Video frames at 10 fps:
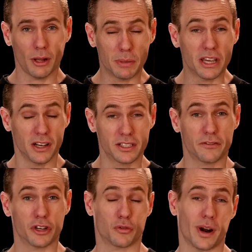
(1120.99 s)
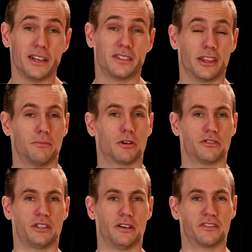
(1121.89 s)
because of the grace and the
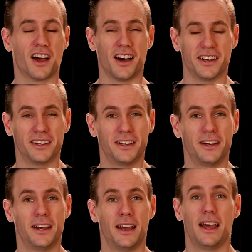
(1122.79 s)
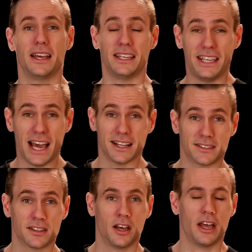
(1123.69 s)
mercy of God.
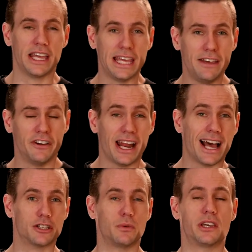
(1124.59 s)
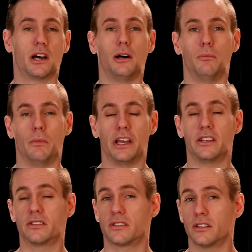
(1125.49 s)
Yet, even as we come, it
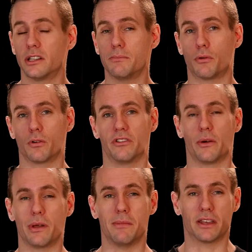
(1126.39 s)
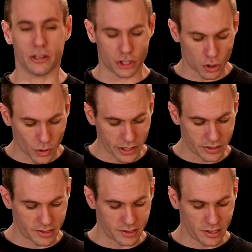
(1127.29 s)
is still important that we make the
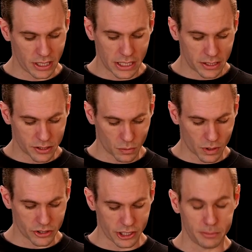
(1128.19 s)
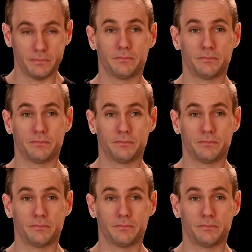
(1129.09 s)
choice to worship.